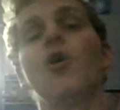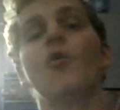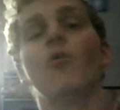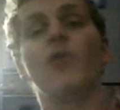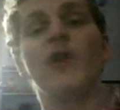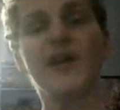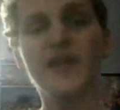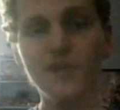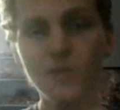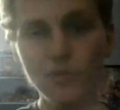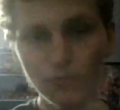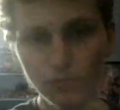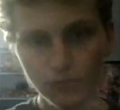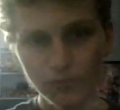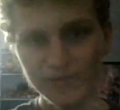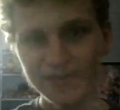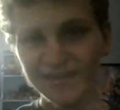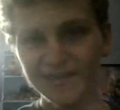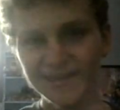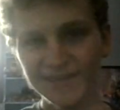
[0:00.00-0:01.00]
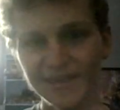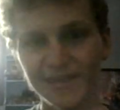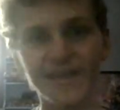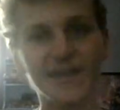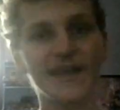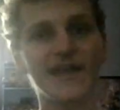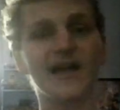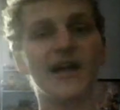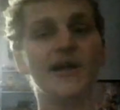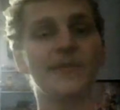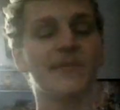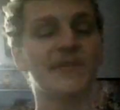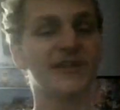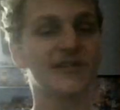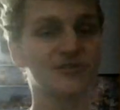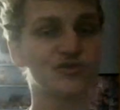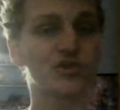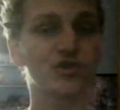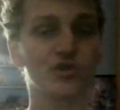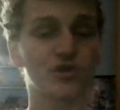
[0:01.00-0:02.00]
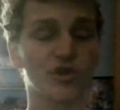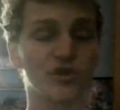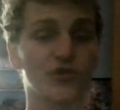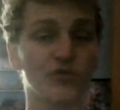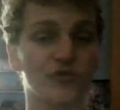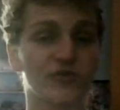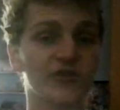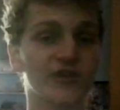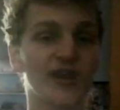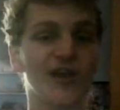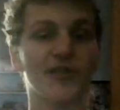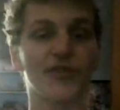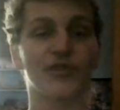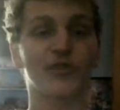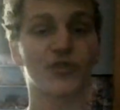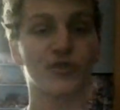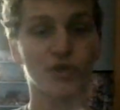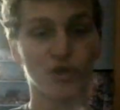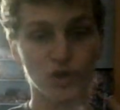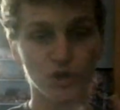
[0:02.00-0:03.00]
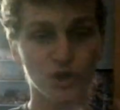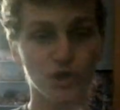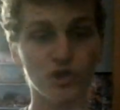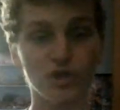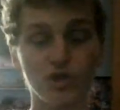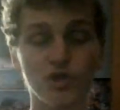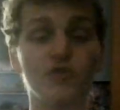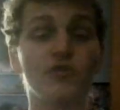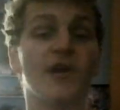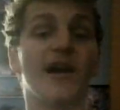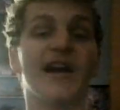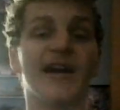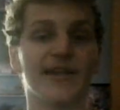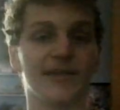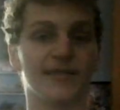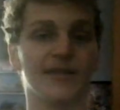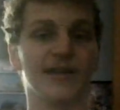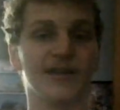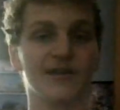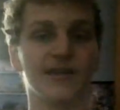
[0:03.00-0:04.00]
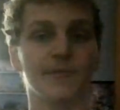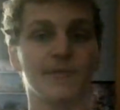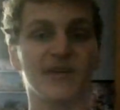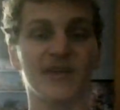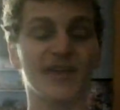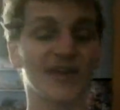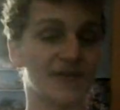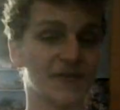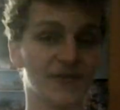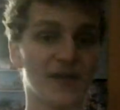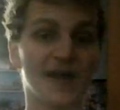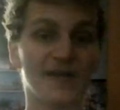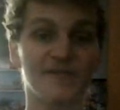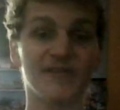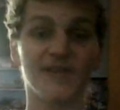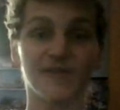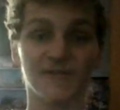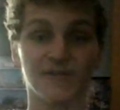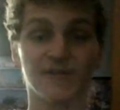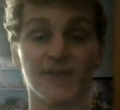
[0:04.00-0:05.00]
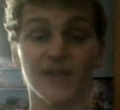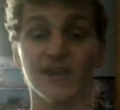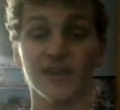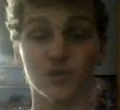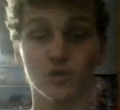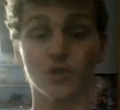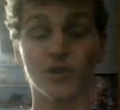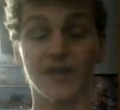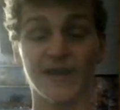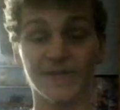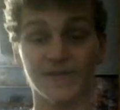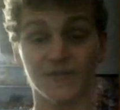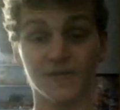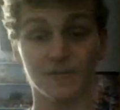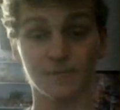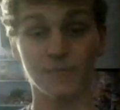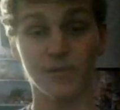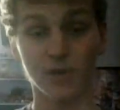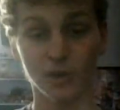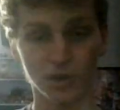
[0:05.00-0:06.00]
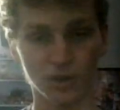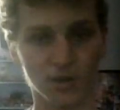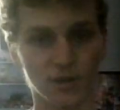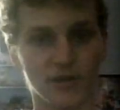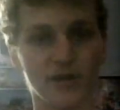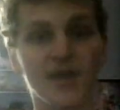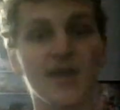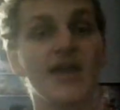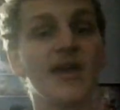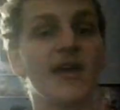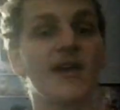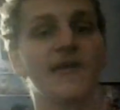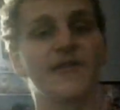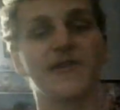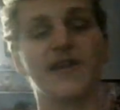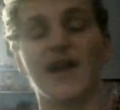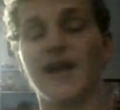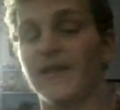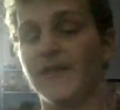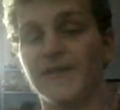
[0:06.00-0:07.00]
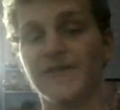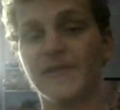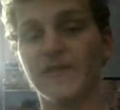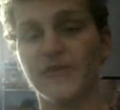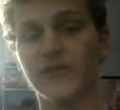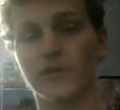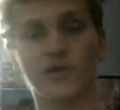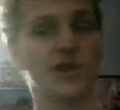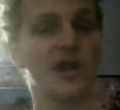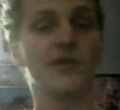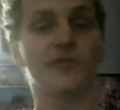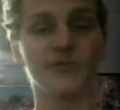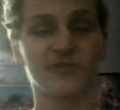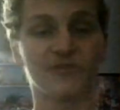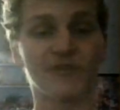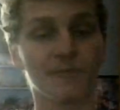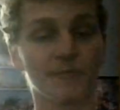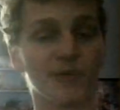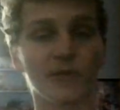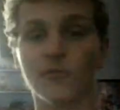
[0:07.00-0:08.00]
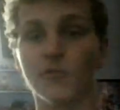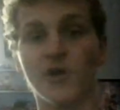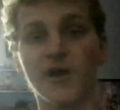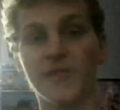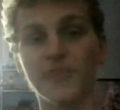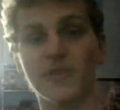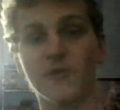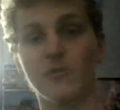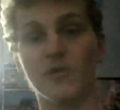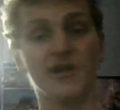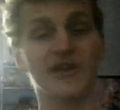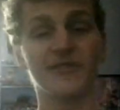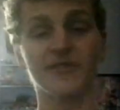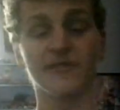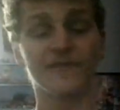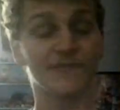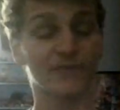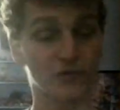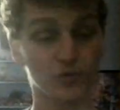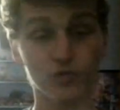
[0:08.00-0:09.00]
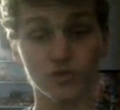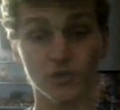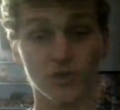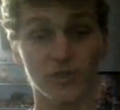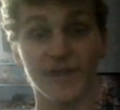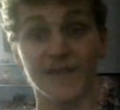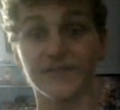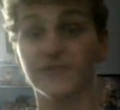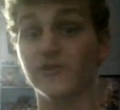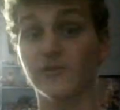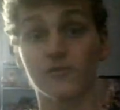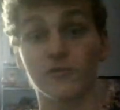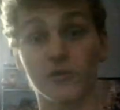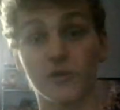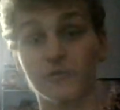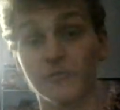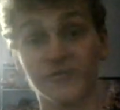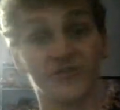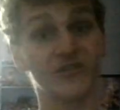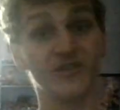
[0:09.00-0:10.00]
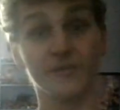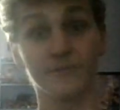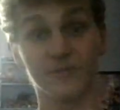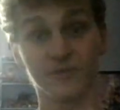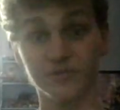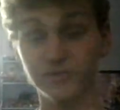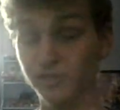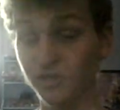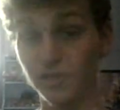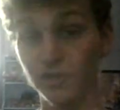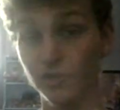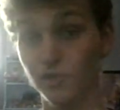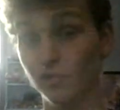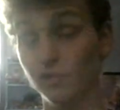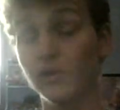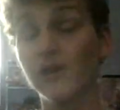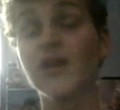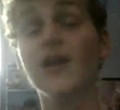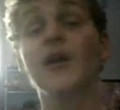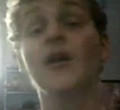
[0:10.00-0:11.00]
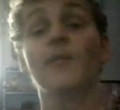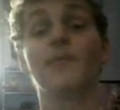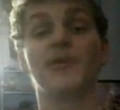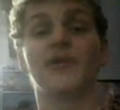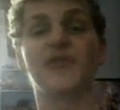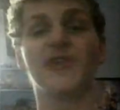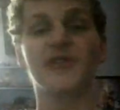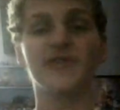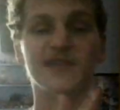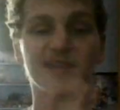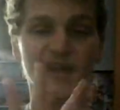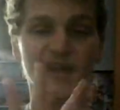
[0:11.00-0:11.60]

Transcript: why don't we introduce a third new island? Because obviously in Jurassic Park, the island that they're on was number one. The one in the first Jurassic World was number two. But then the